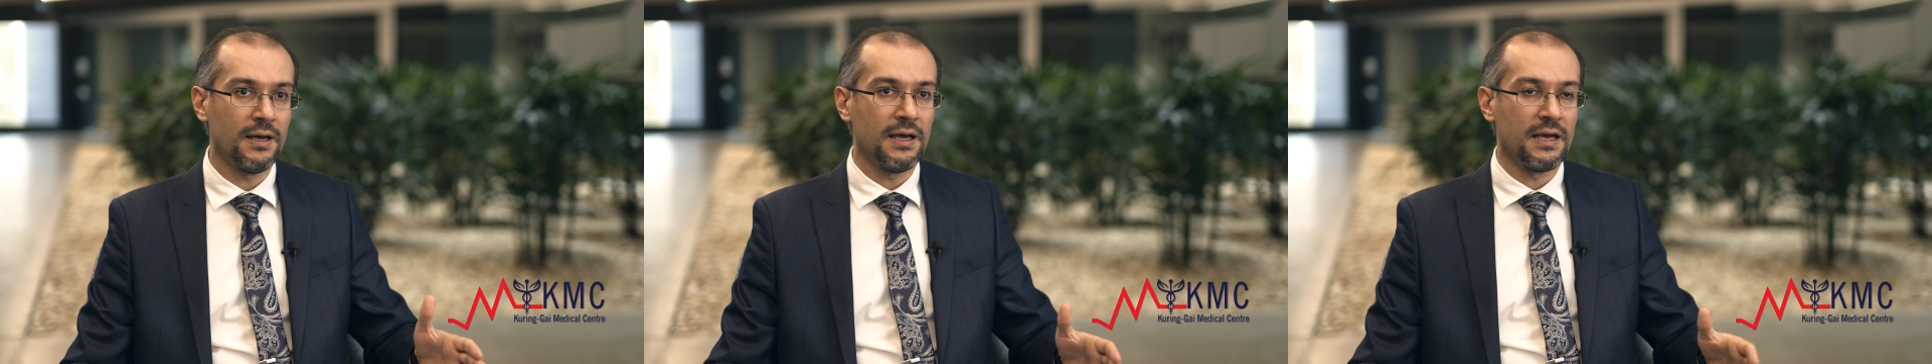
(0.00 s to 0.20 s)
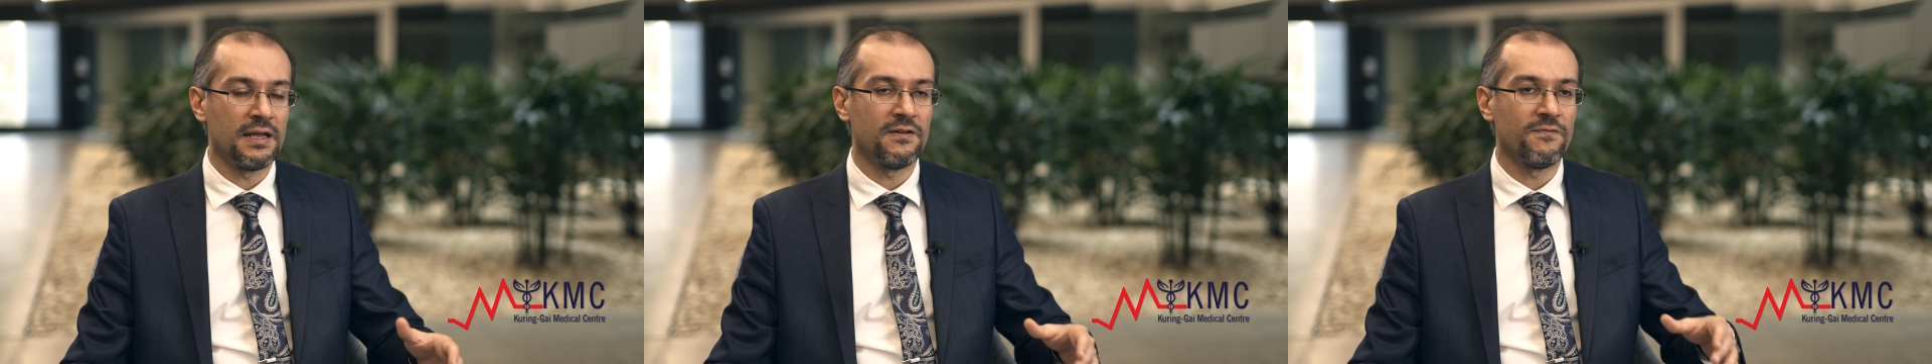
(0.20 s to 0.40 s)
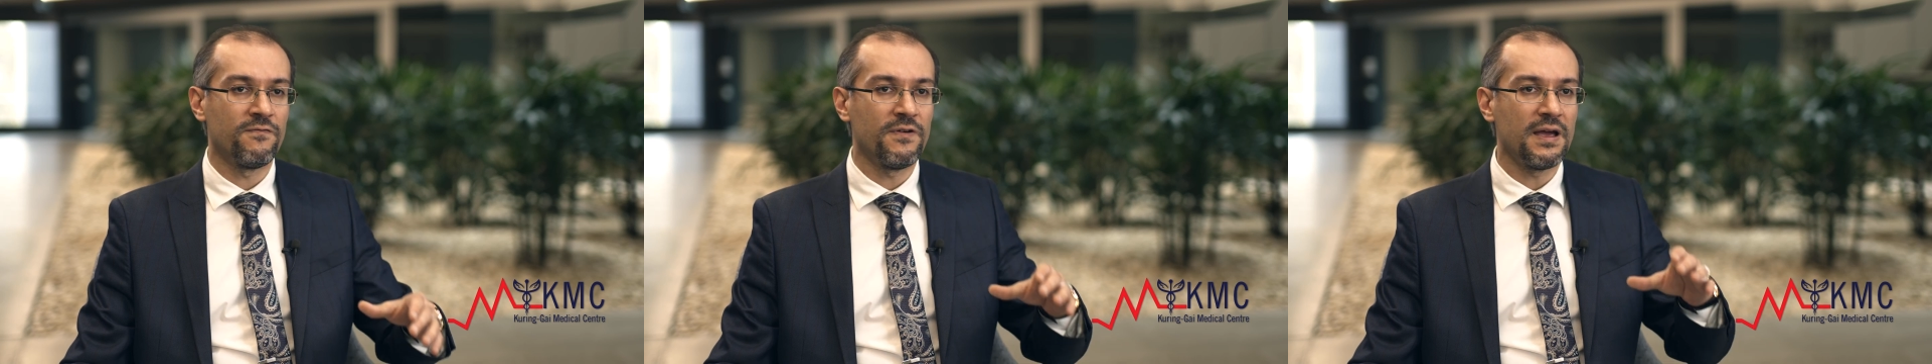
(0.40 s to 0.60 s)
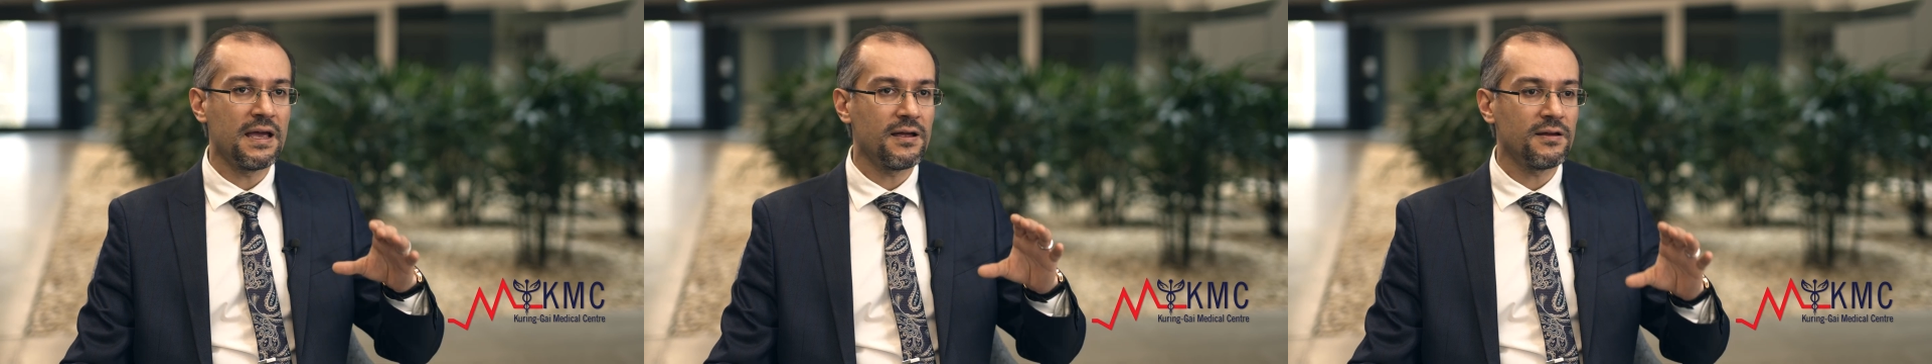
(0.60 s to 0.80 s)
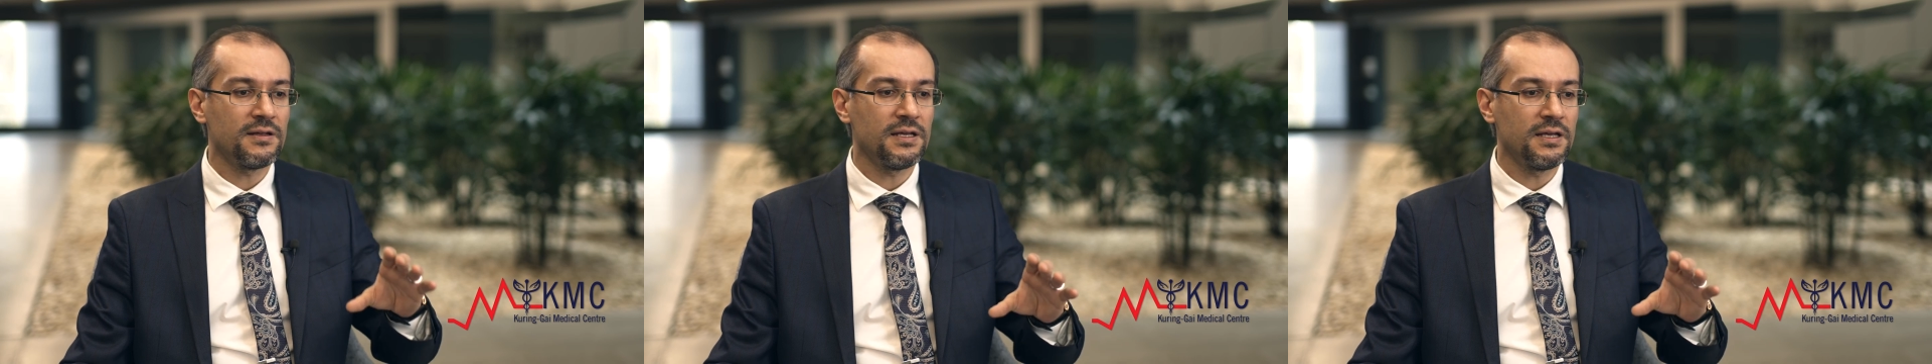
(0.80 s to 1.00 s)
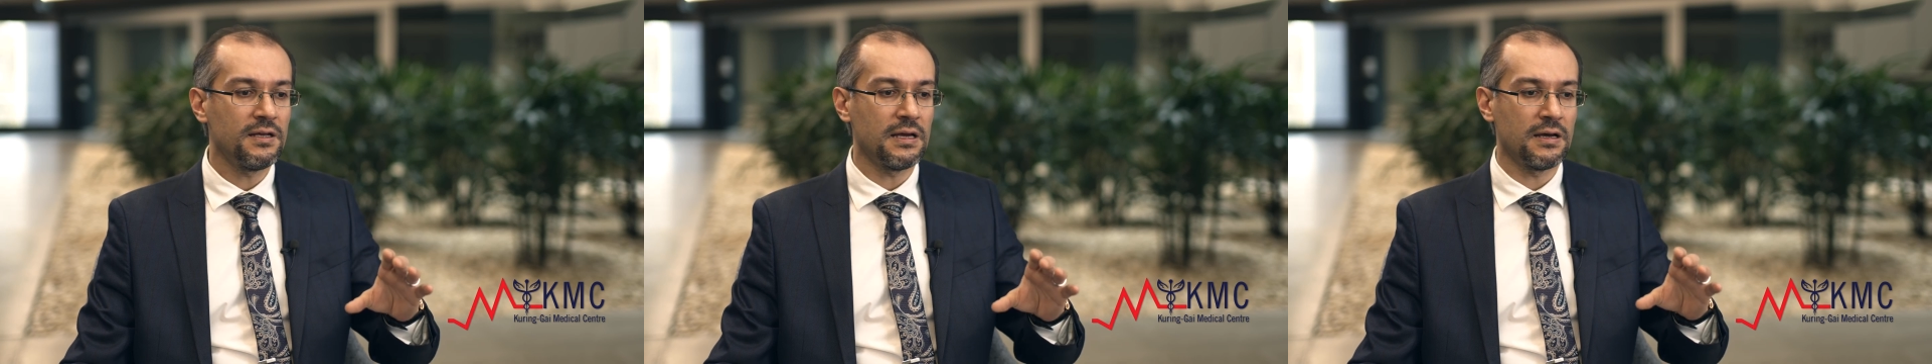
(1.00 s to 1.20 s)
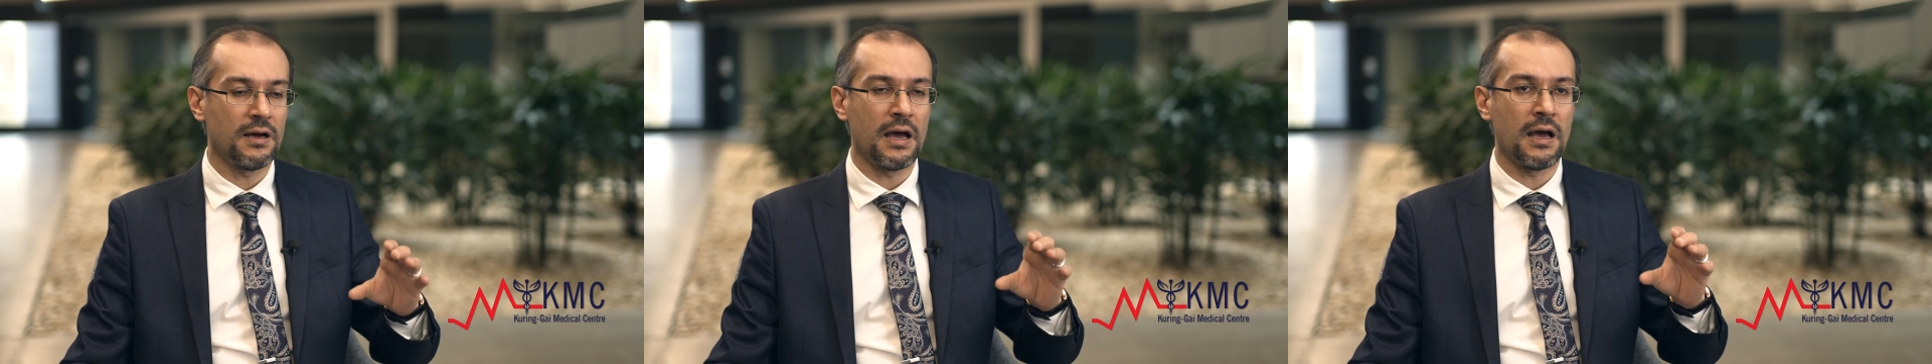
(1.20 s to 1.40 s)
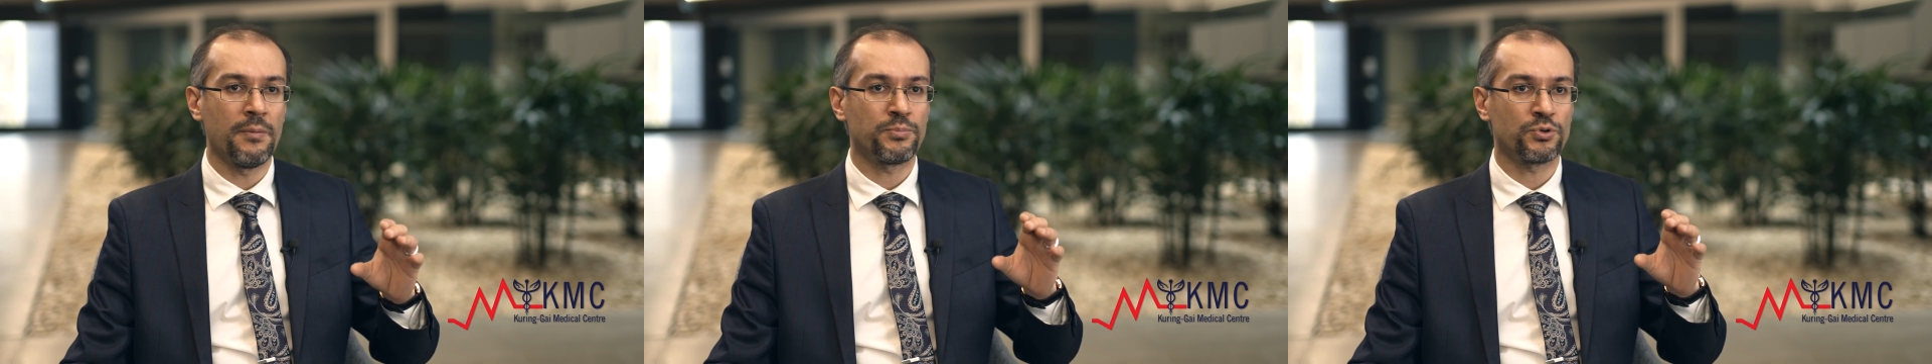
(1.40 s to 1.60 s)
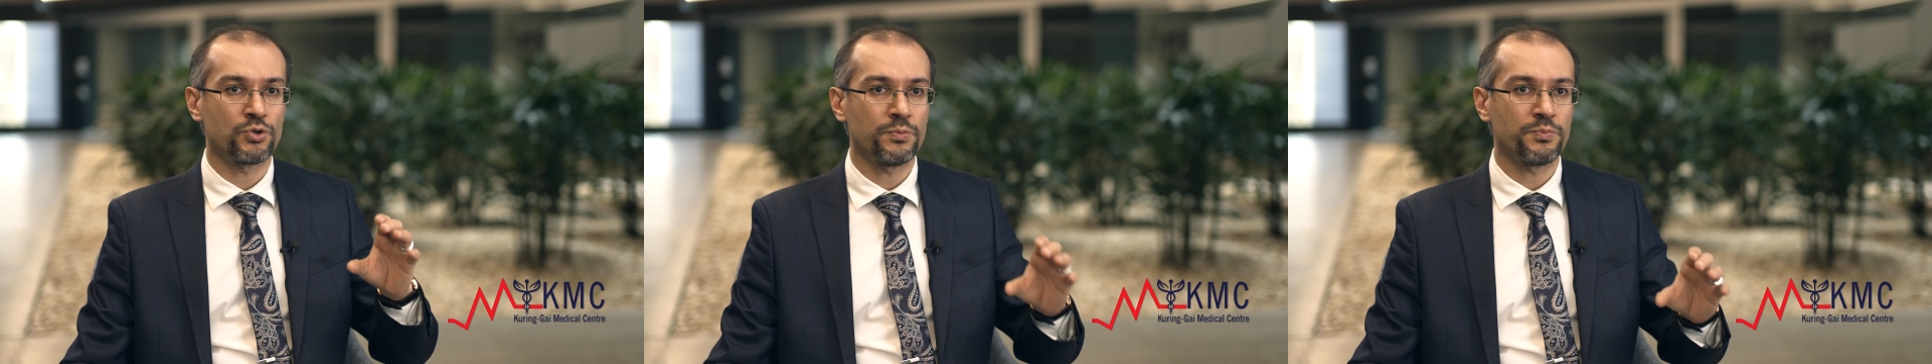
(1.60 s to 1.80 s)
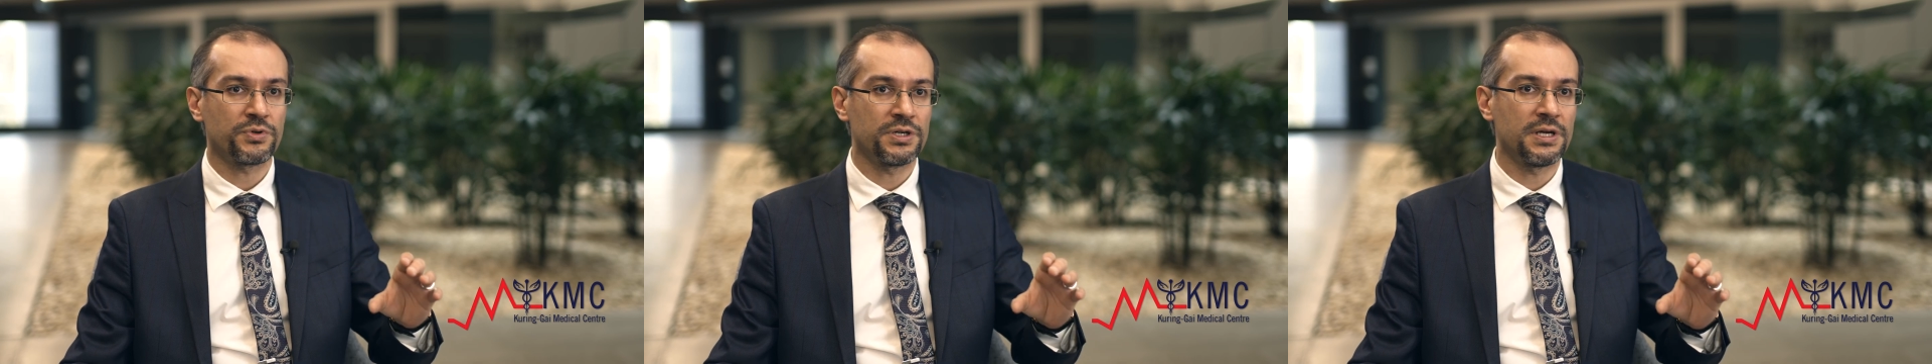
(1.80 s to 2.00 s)
in a very
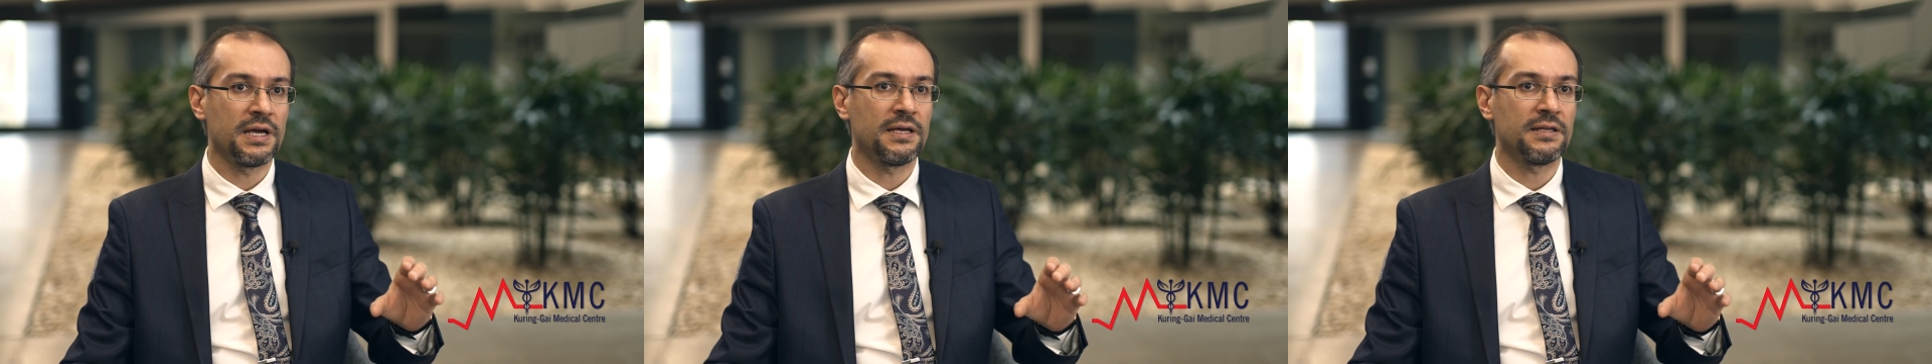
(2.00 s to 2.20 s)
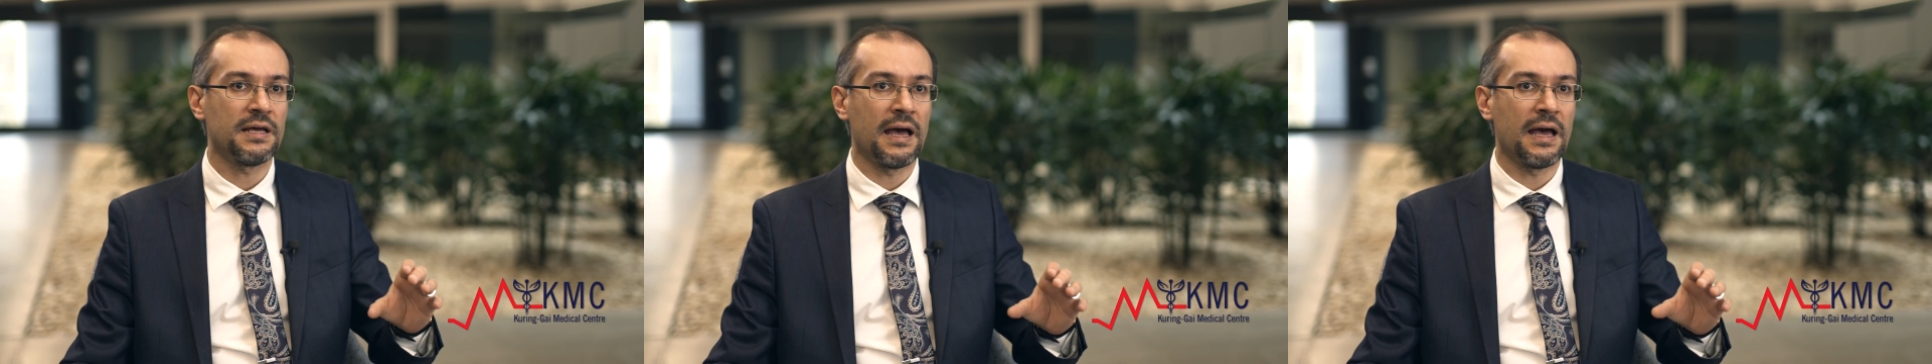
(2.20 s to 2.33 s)
appropriate